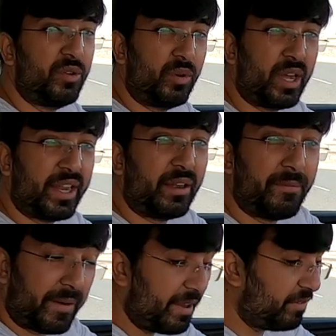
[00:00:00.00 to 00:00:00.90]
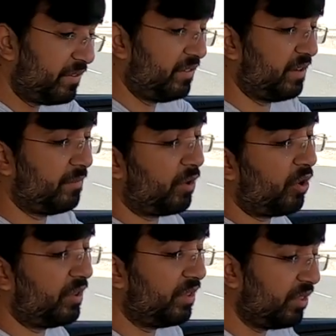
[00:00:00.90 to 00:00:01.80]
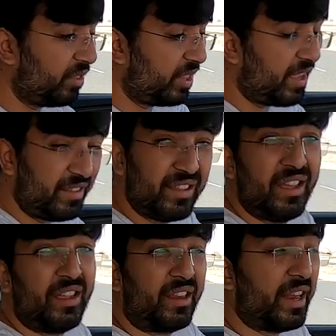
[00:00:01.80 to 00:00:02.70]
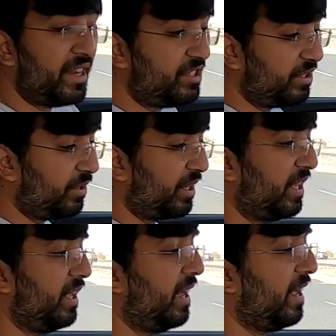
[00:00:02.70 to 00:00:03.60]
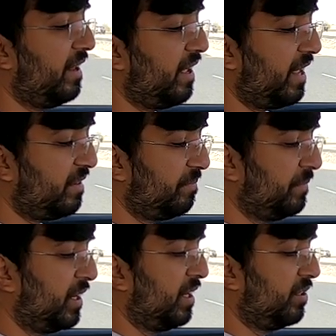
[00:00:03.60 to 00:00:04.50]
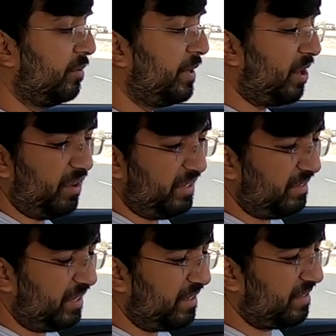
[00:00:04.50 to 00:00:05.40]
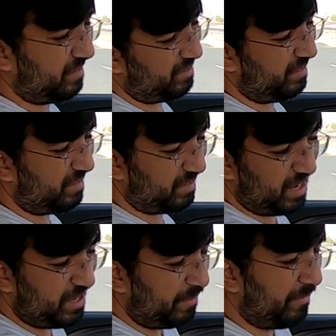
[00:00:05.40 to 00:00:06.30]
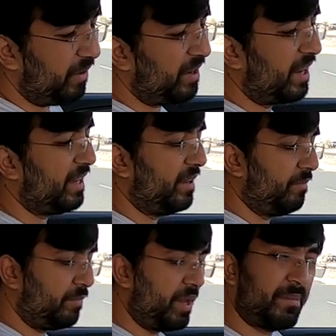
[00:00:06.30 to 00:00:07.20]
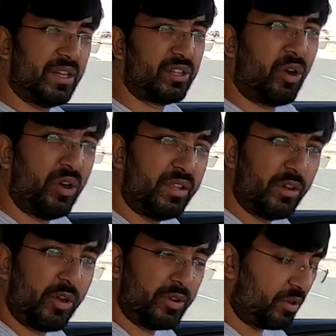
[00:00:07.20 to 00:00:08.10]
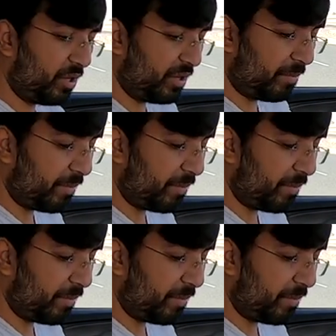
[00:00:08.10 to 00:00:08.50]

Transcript: uconnect 5 system on this grand cherokee l and to be honest it's it's kind of all right and pretty much all the all your